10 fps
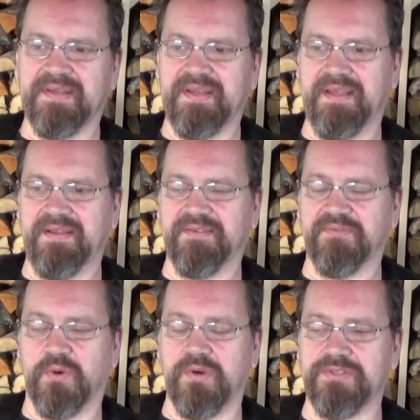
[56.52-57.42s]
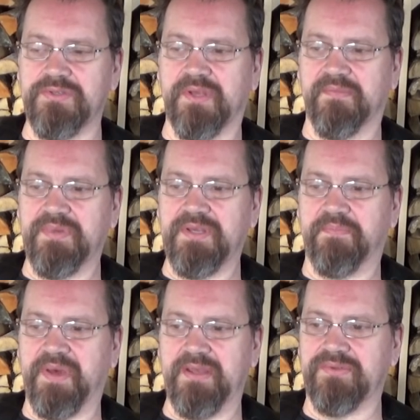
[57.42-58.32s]
And of course you can be a
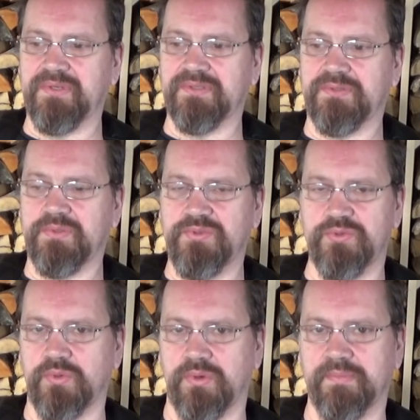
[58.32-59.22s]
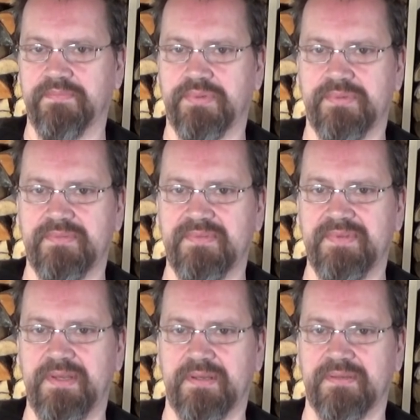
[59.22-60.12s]
patriot to Europe.
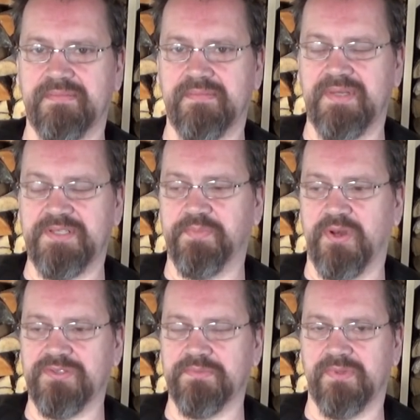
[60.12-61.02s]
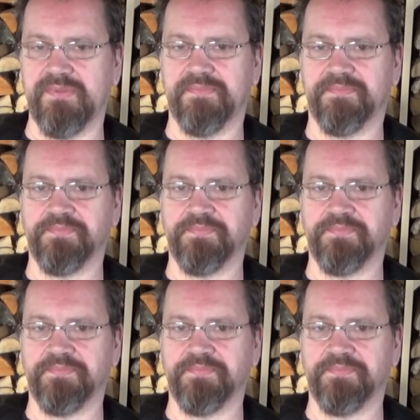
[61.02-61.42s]
Yeah, it's possible.